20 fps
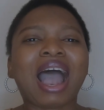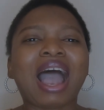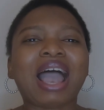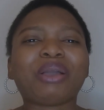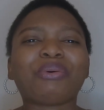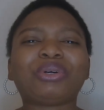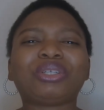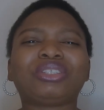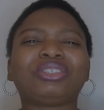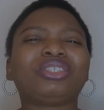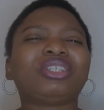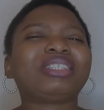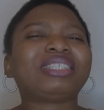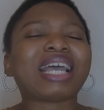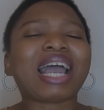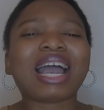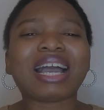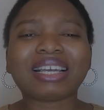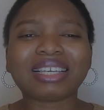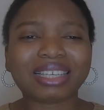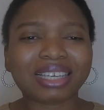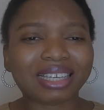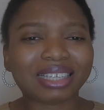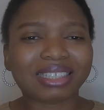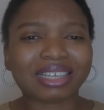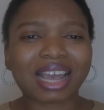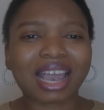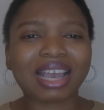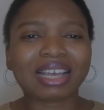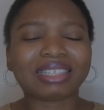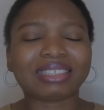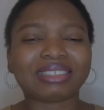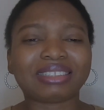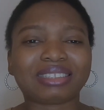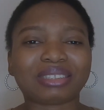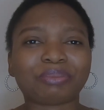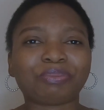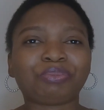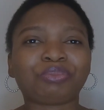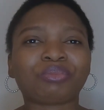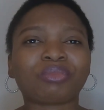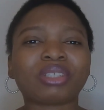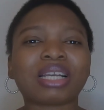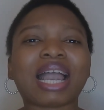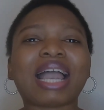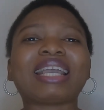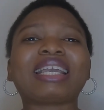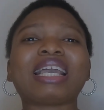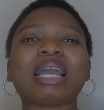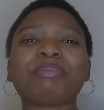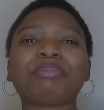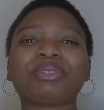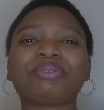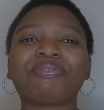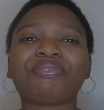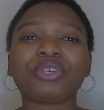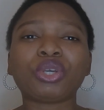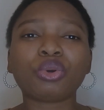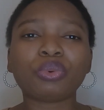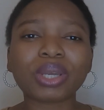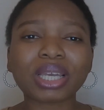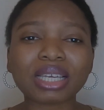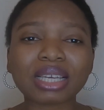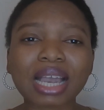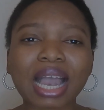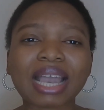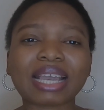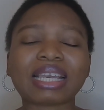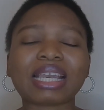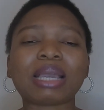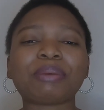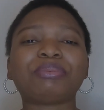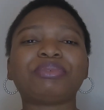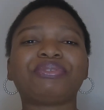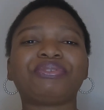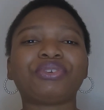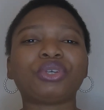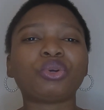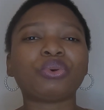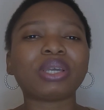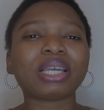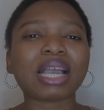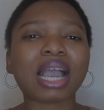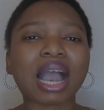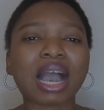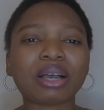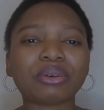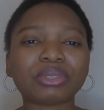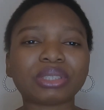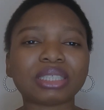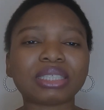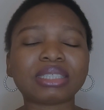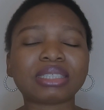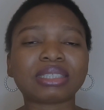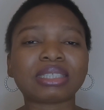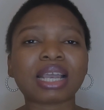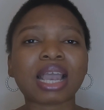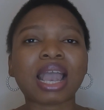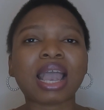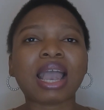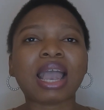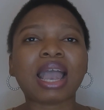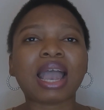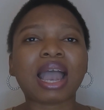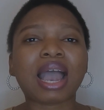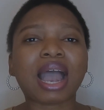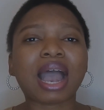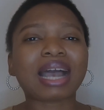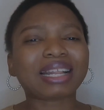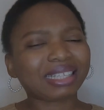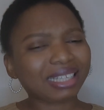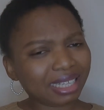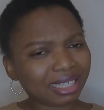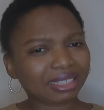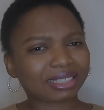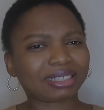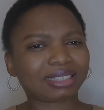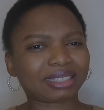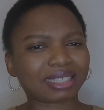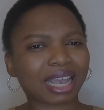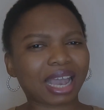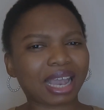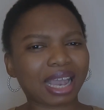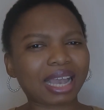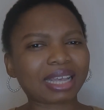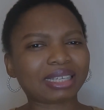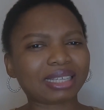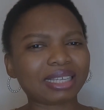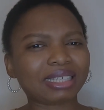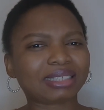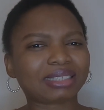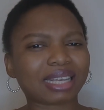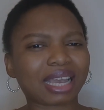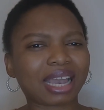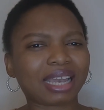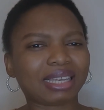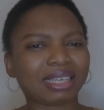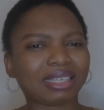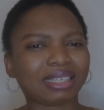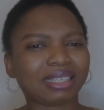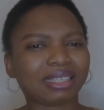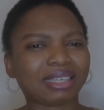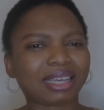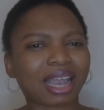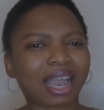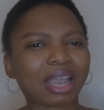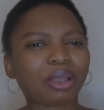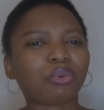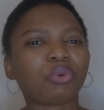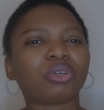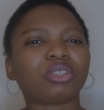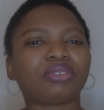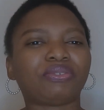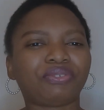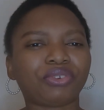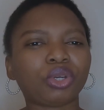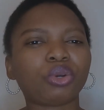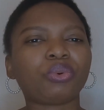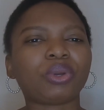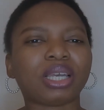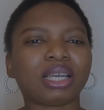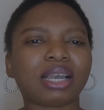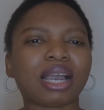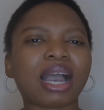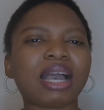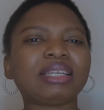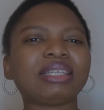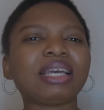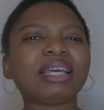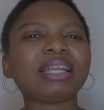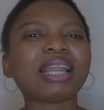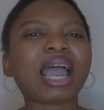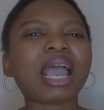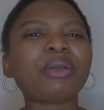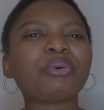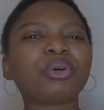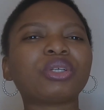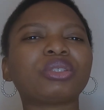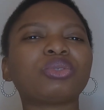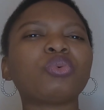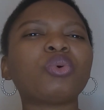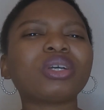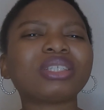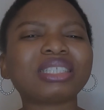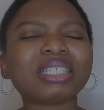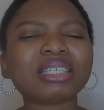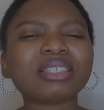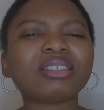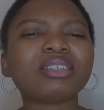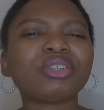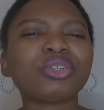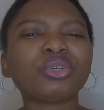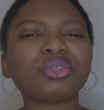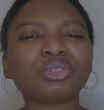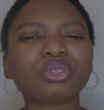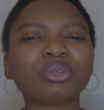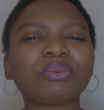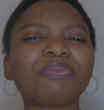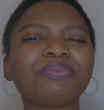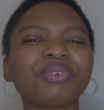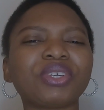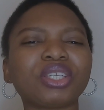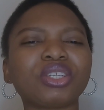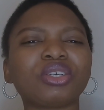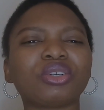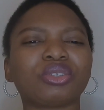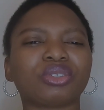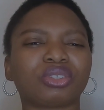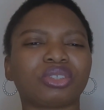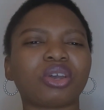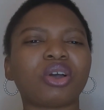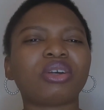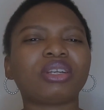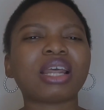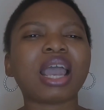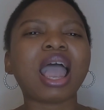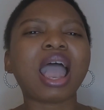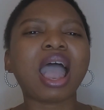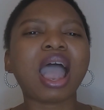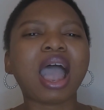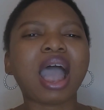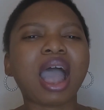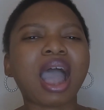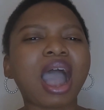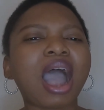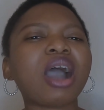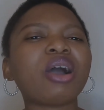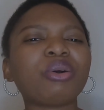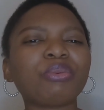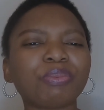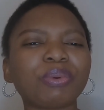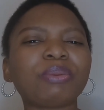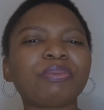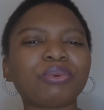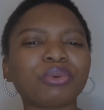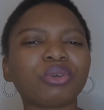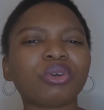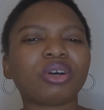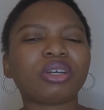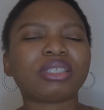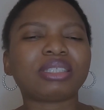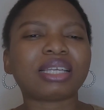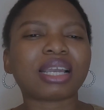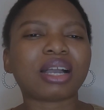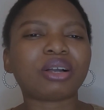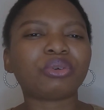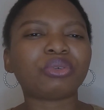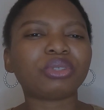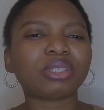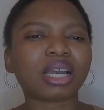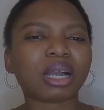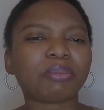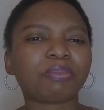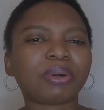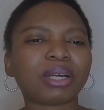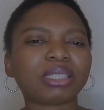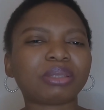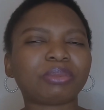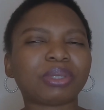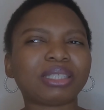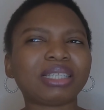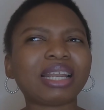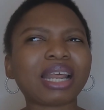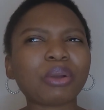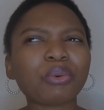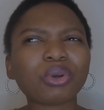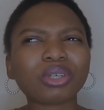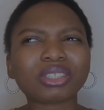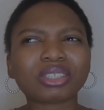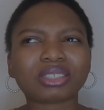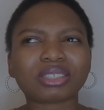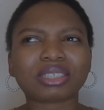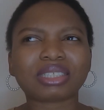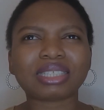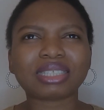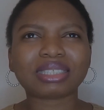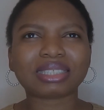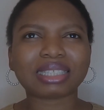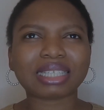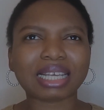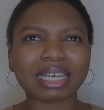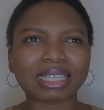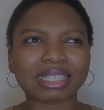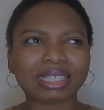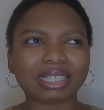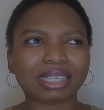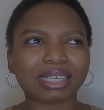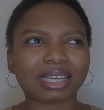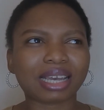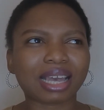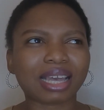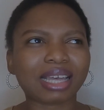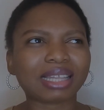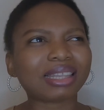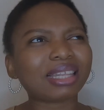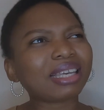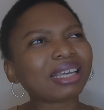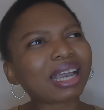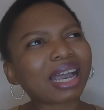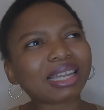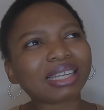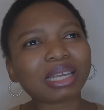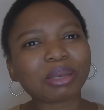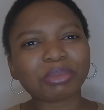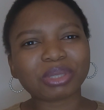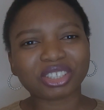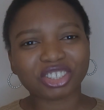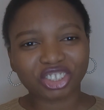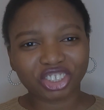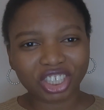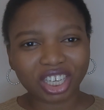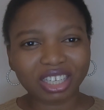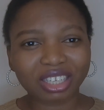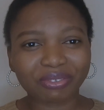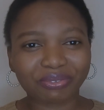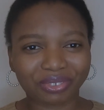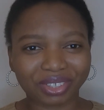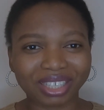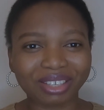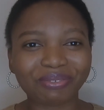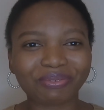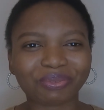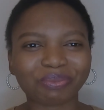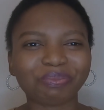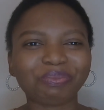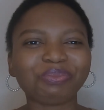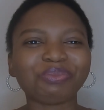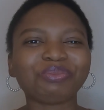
I was just hanging, and I kept viewing houses. At least I was viewing, and then I was watching YouTube videos on how people got their own apartment. Then I watched this lady, I think her name is Genevieve.